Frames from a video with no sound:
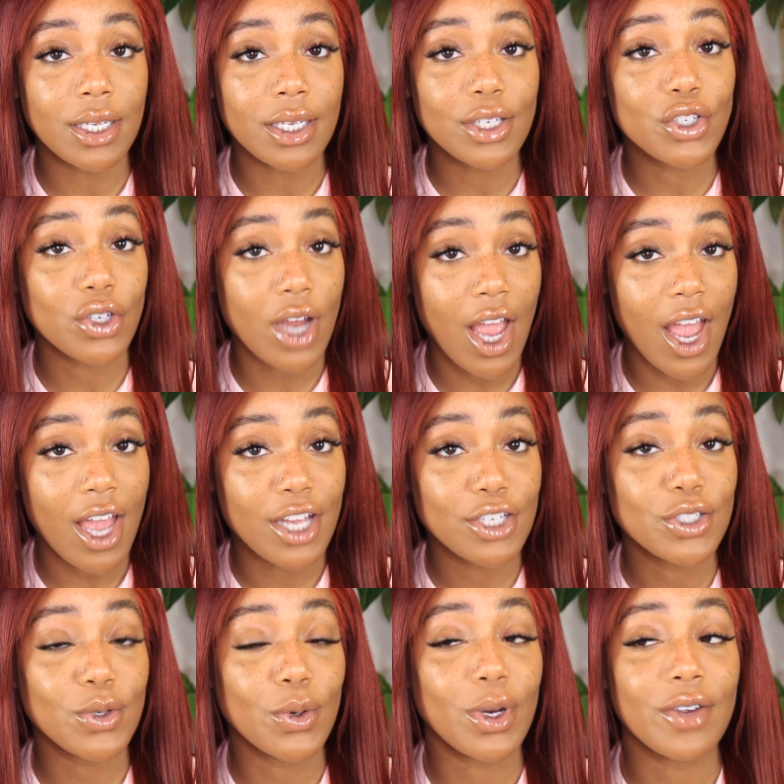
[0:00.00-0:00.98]

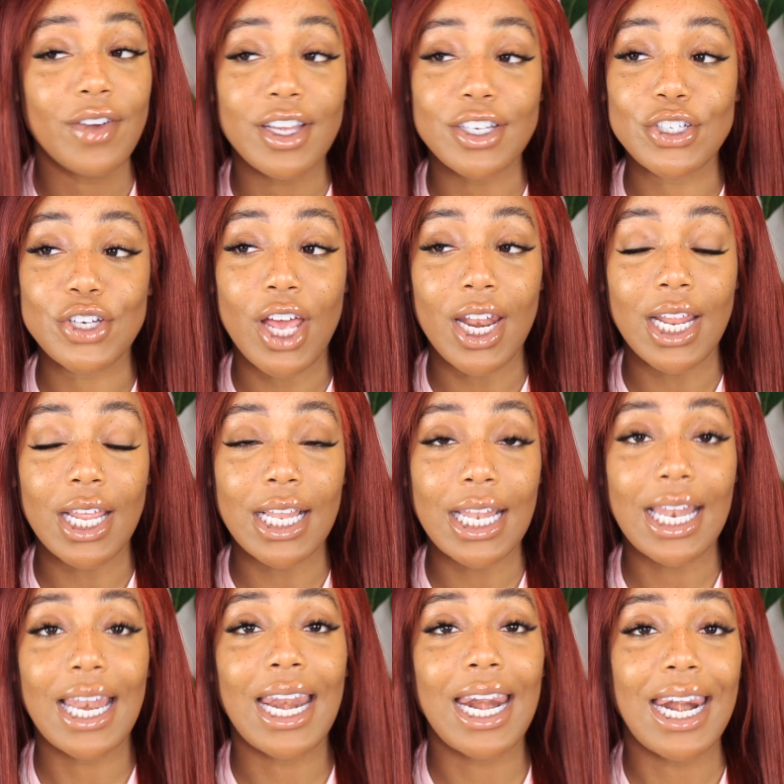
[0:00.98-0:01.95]
trash or if I should try
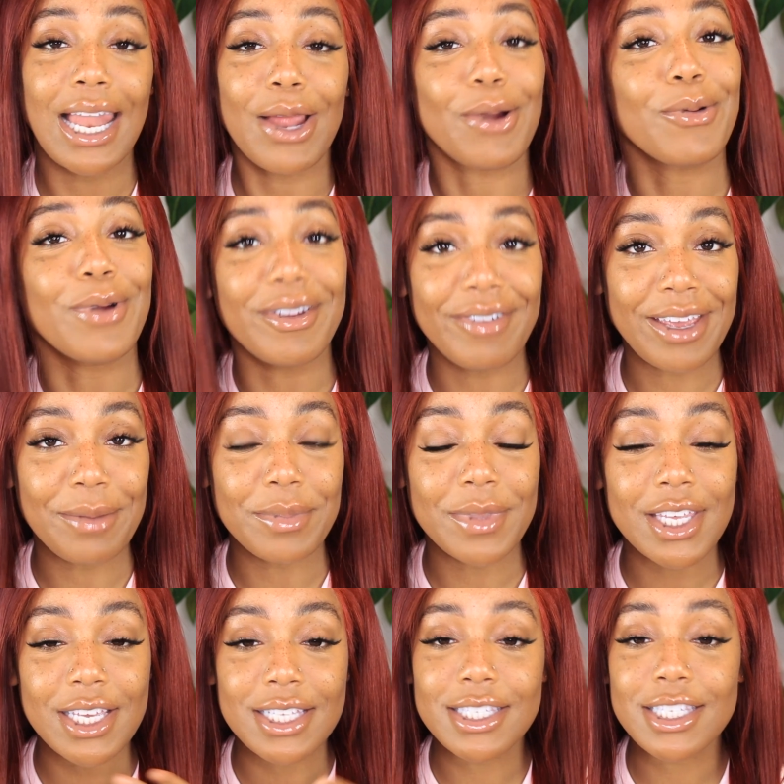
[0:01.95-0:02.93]
to revamp
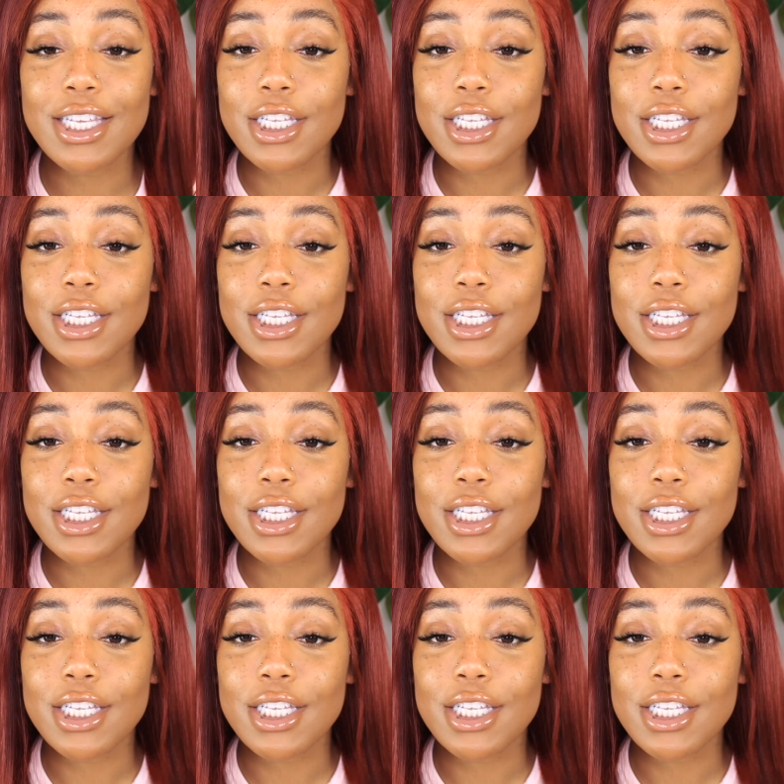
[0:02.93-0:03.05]
this.